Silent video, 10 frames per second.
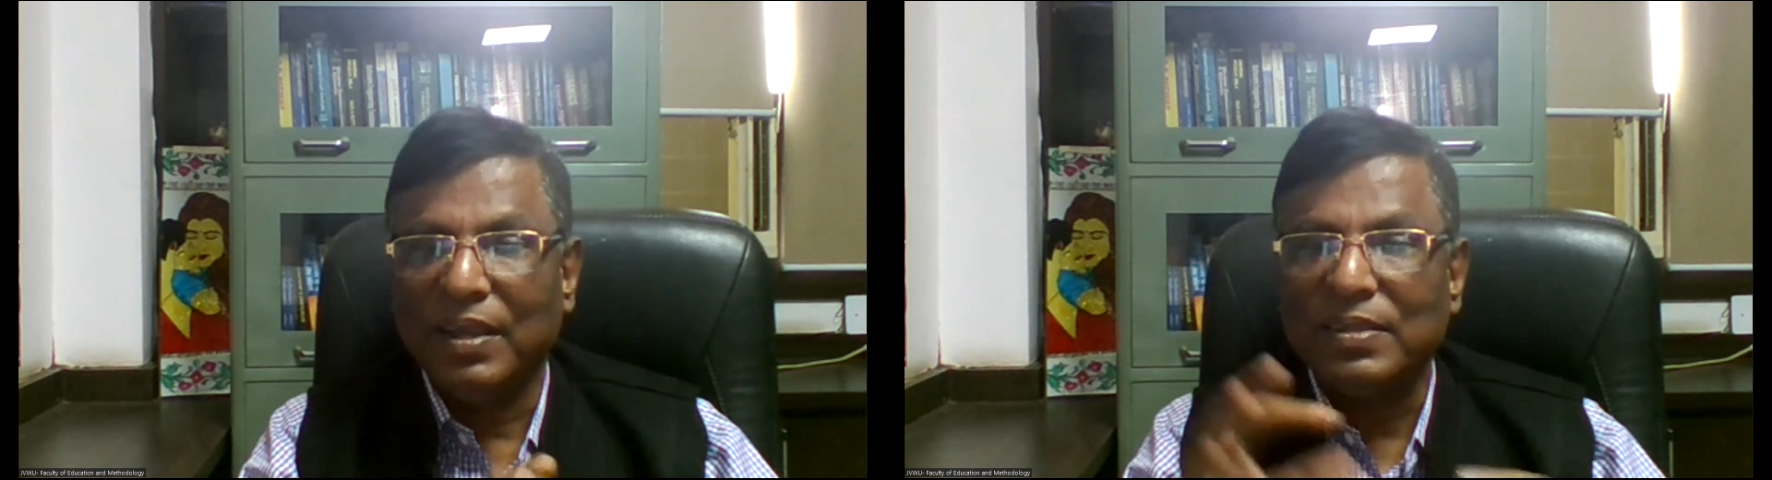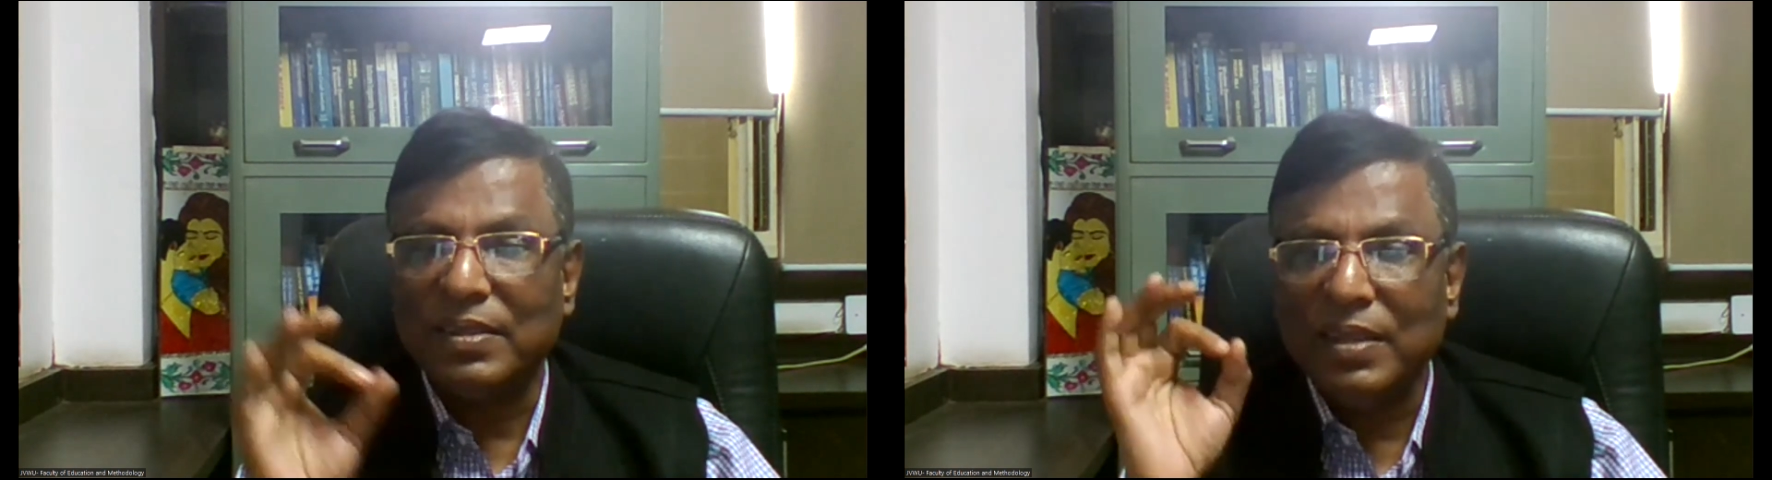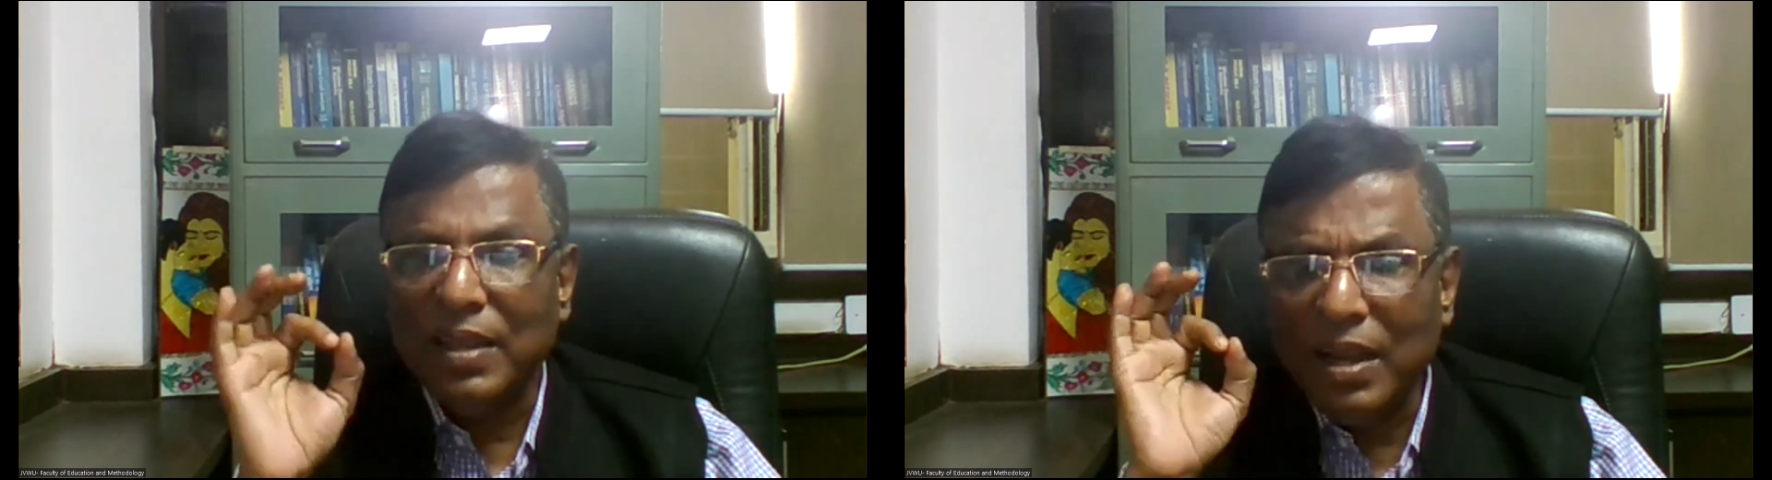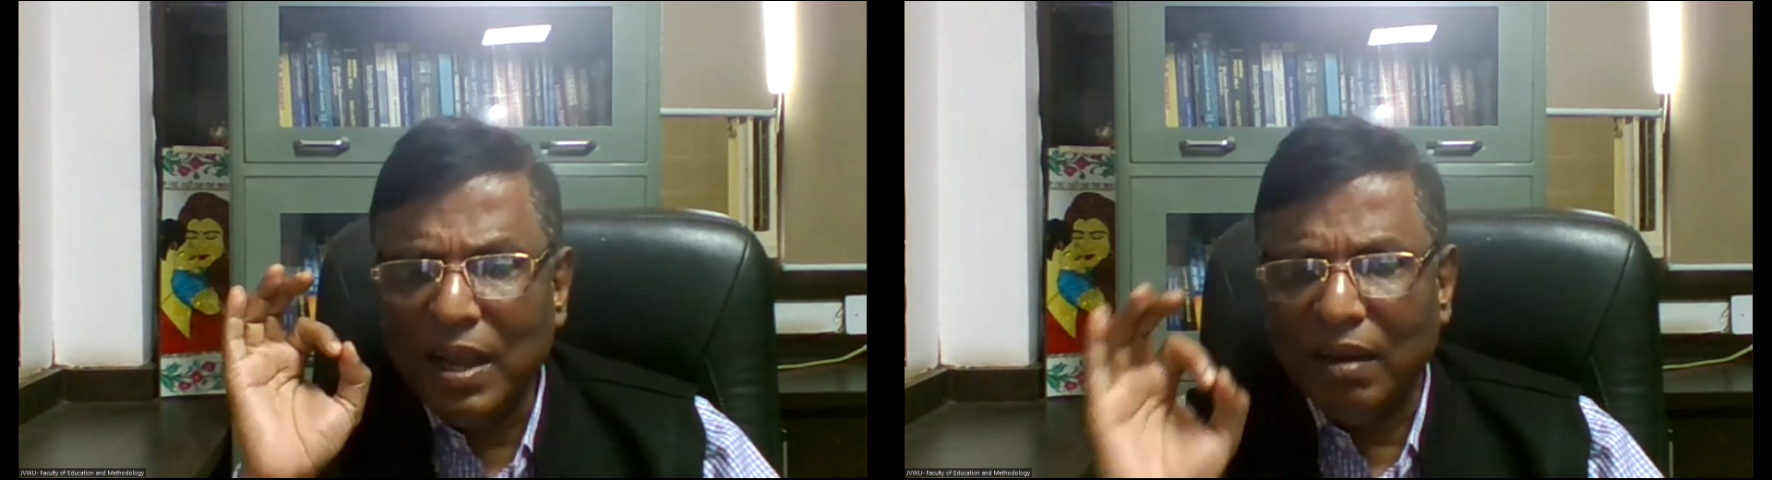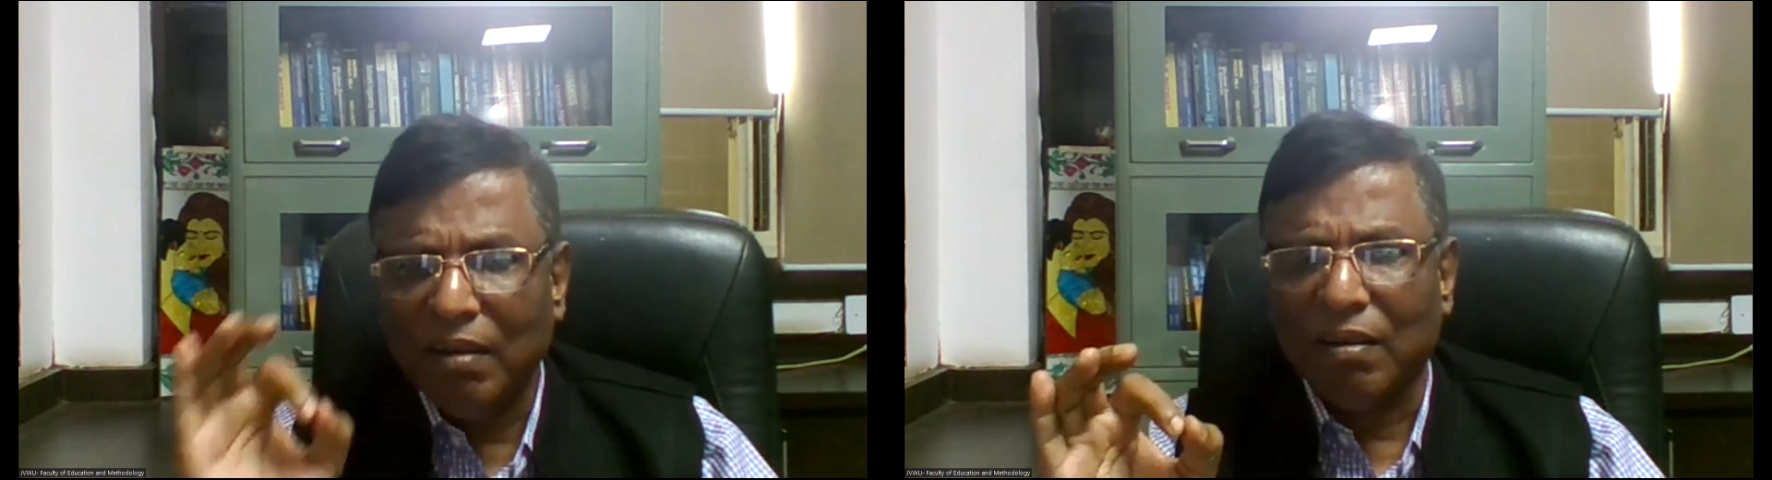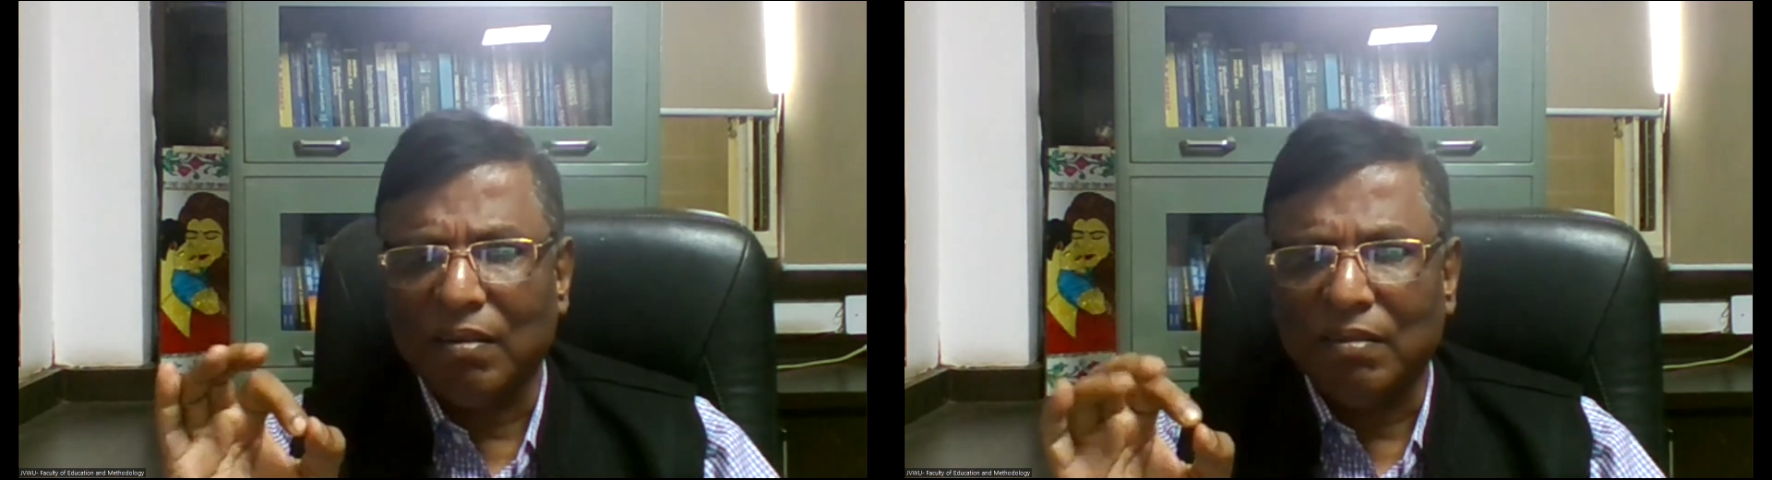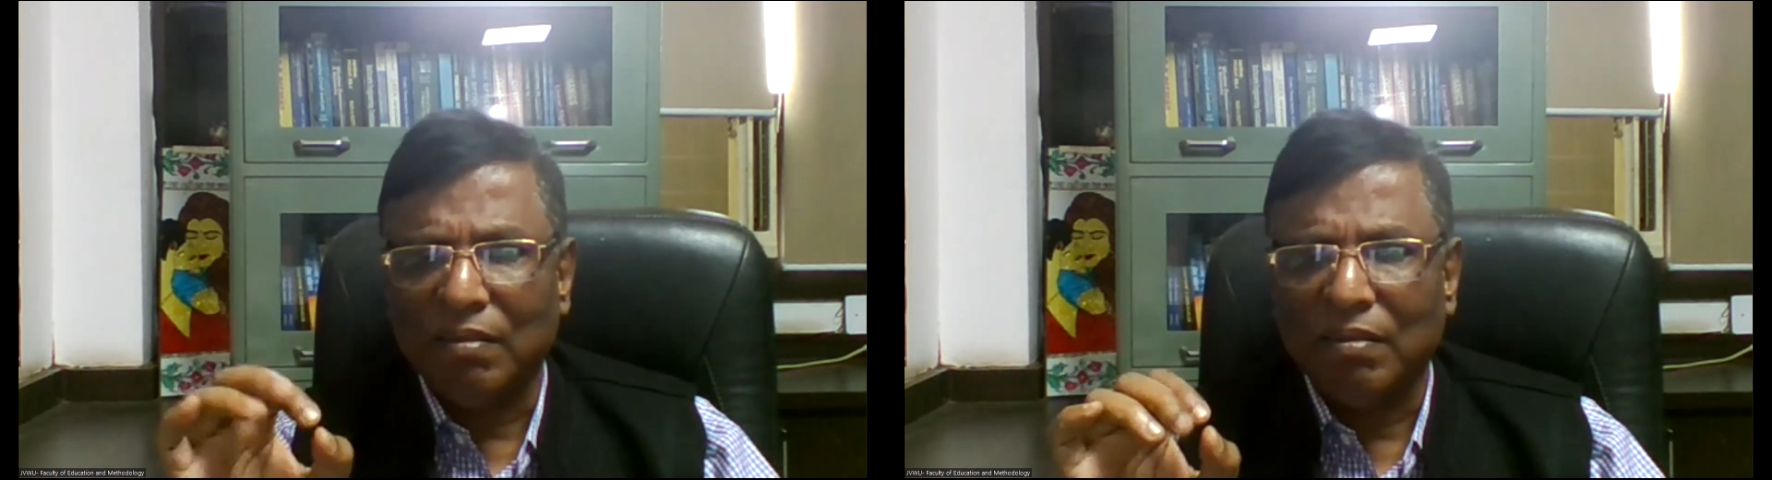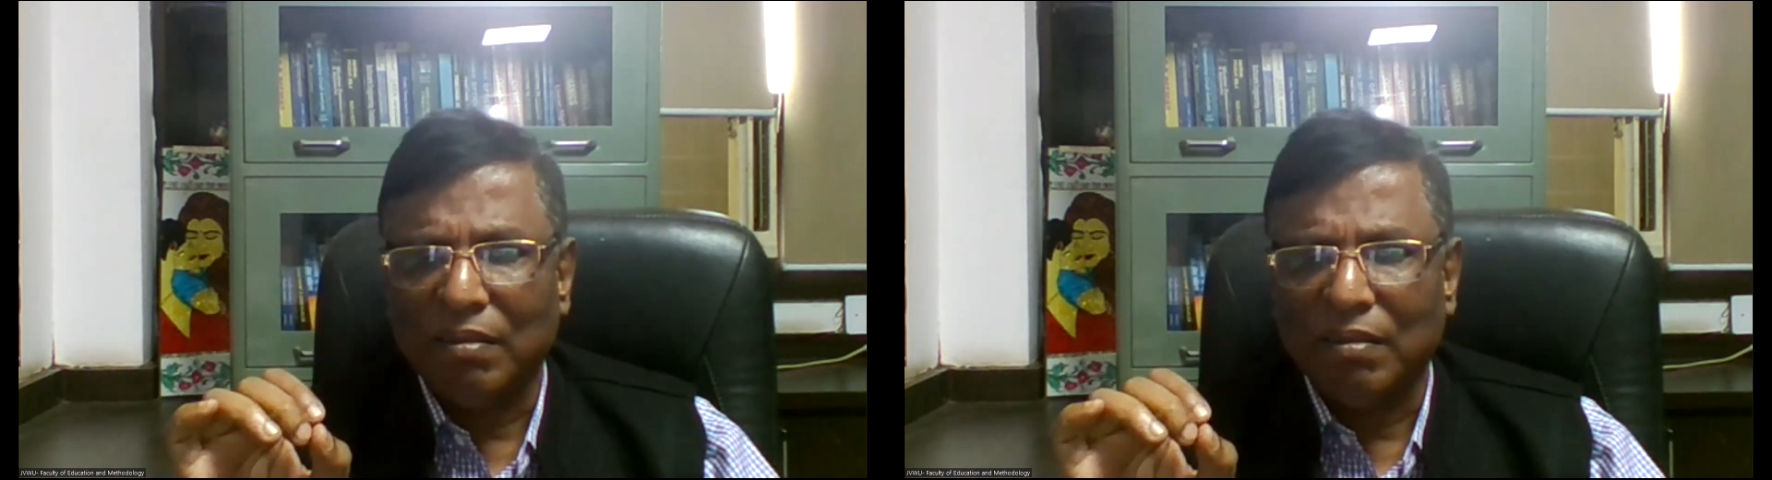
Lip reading: a single